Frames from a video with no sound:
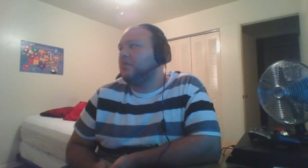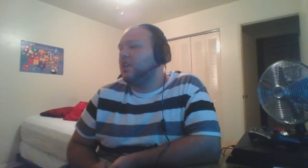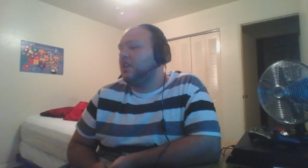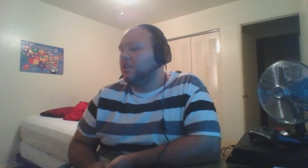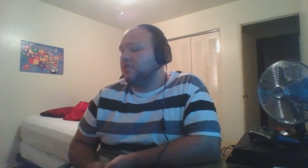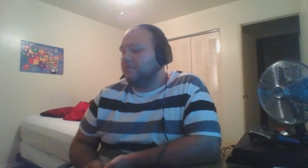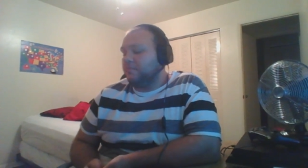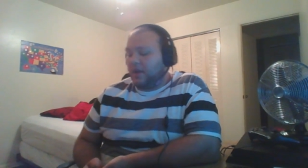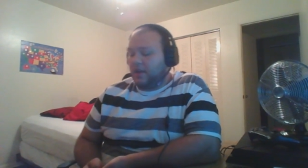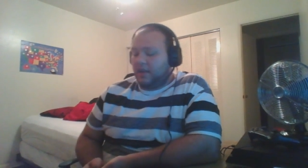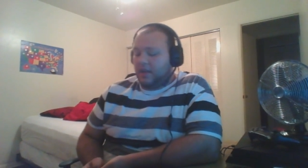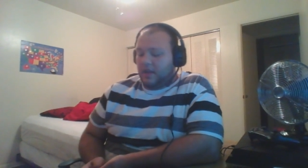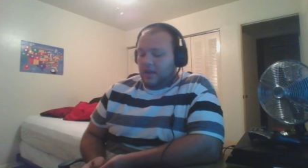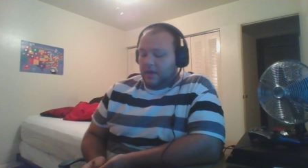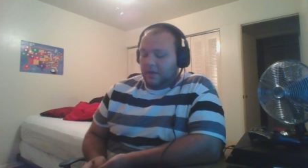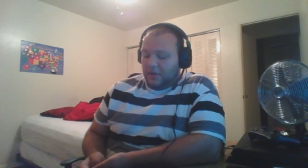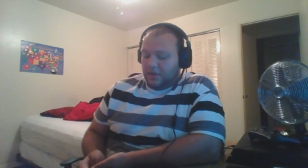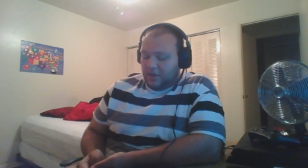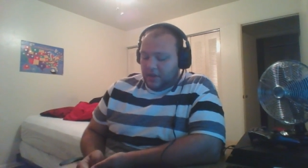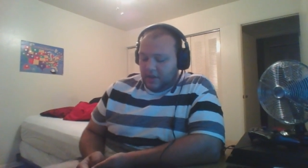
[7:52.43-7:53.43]
my, uh,
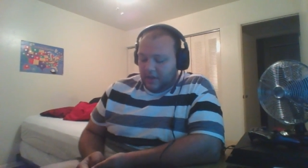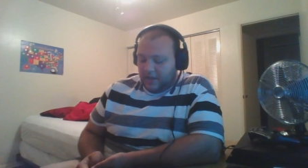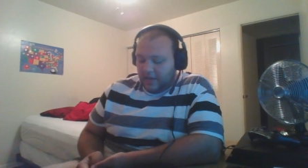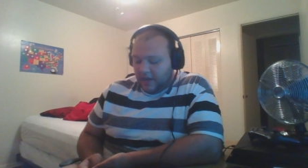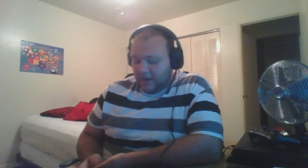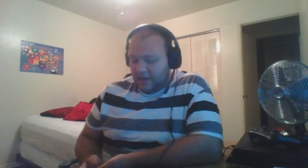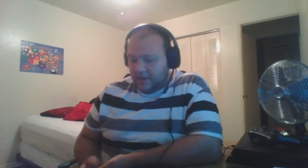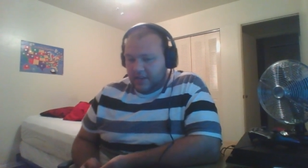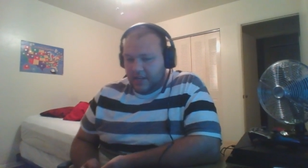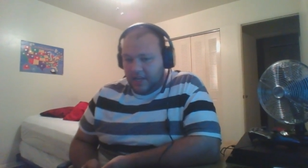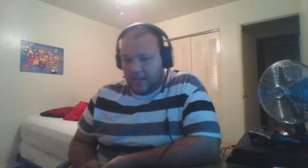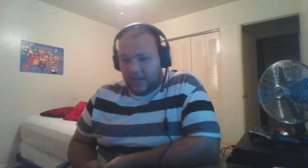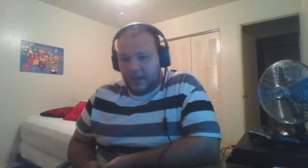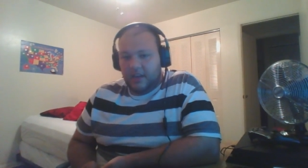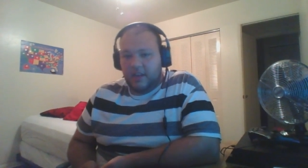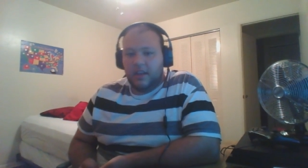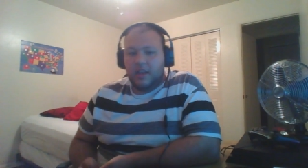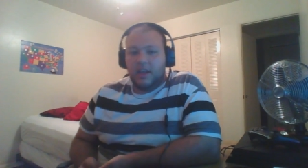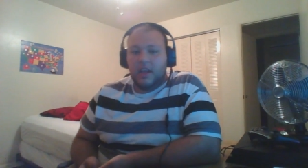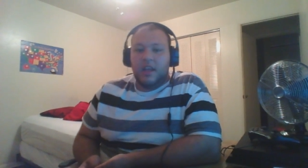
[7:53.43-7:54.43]
you can
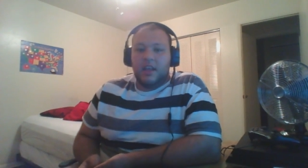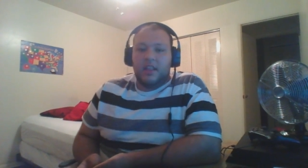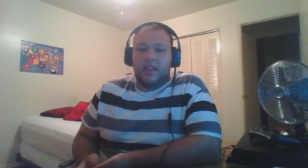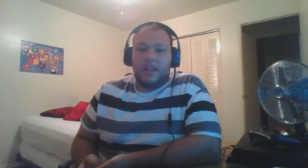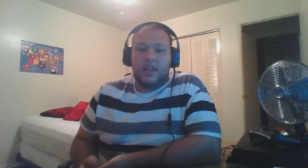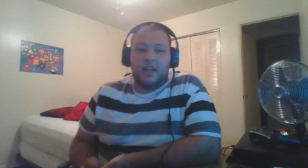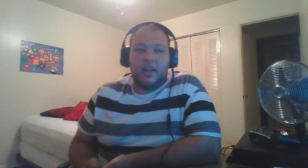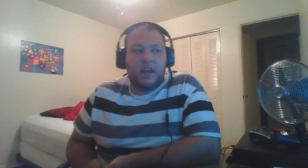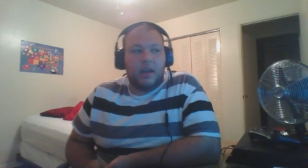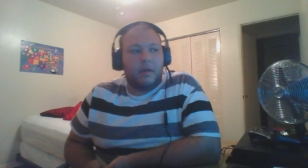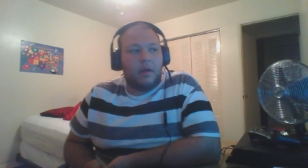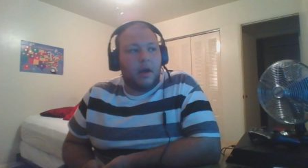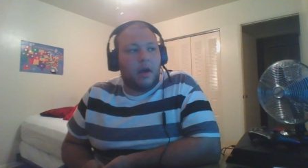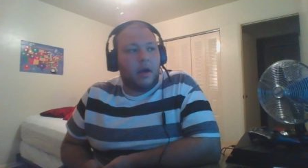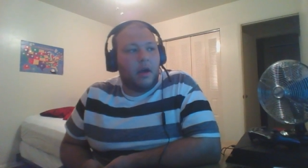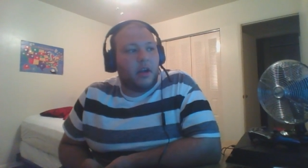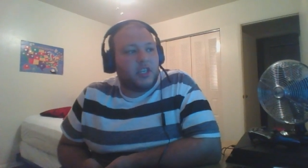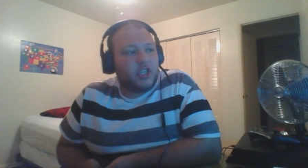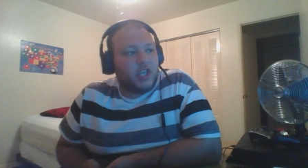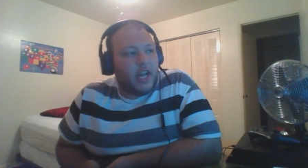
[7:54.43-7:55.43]
guarantee that,
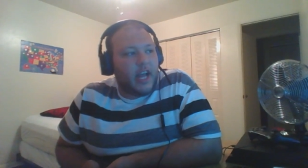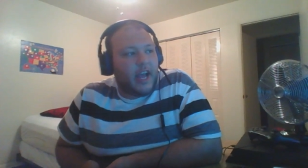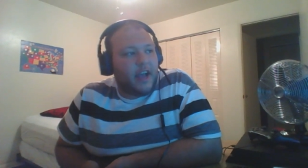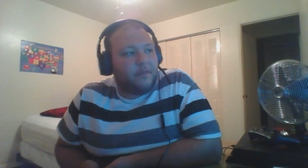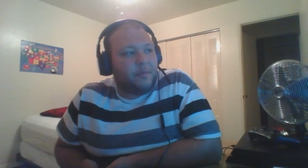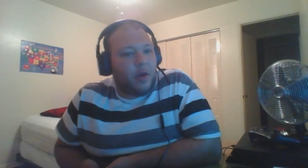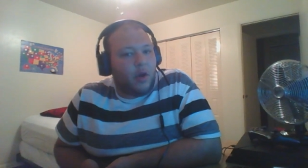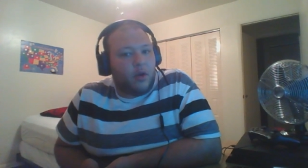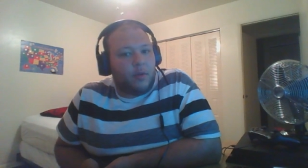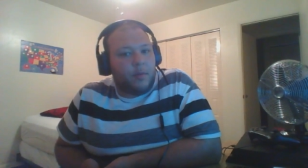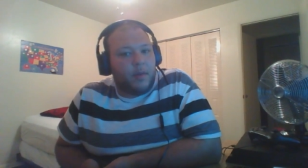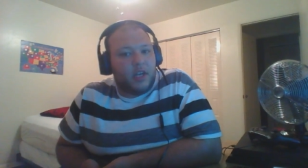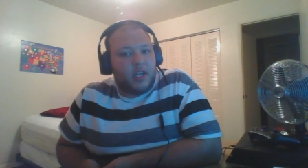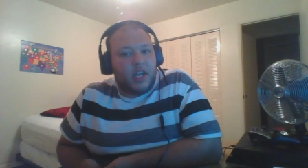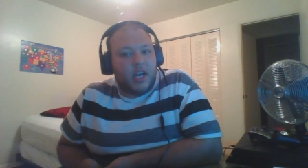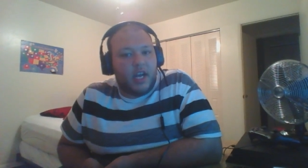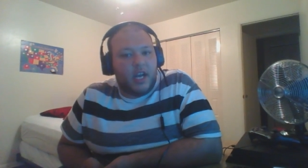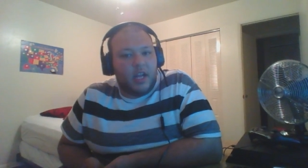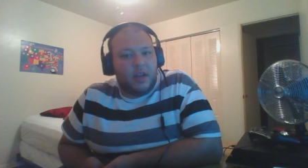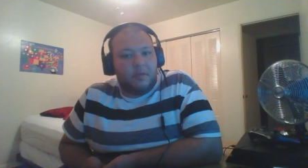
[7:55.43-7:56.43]
uh, I should have Pokemon
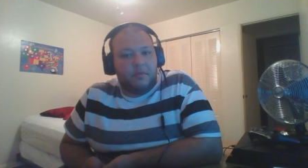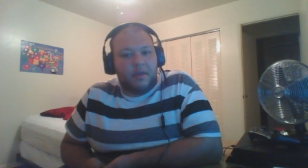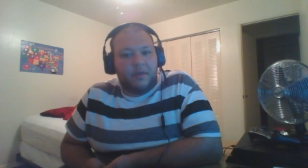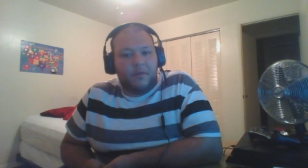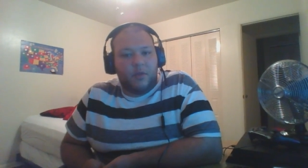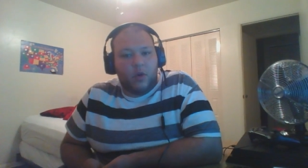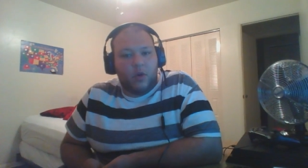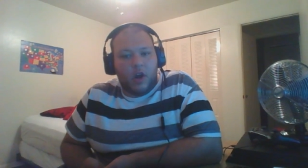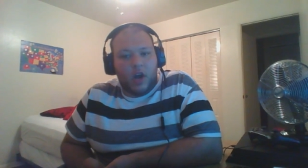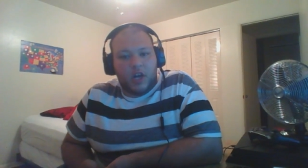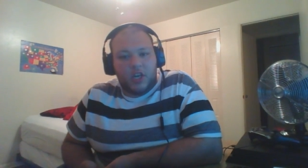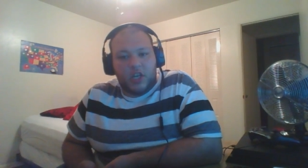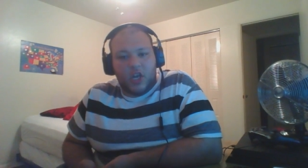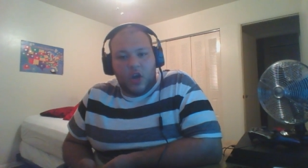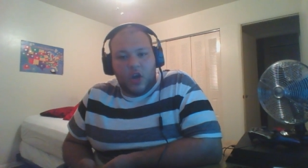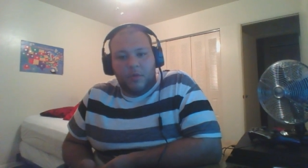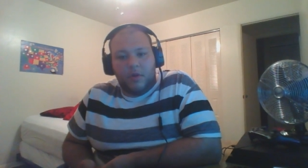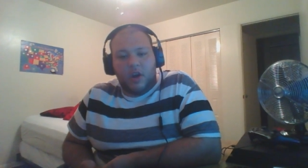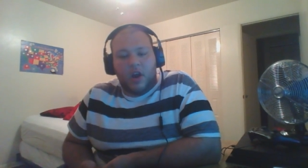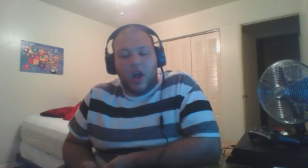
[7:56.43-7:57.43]
done before
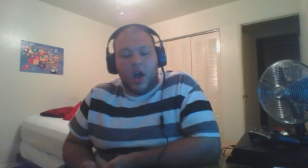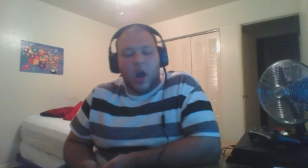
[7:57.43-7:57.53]
October,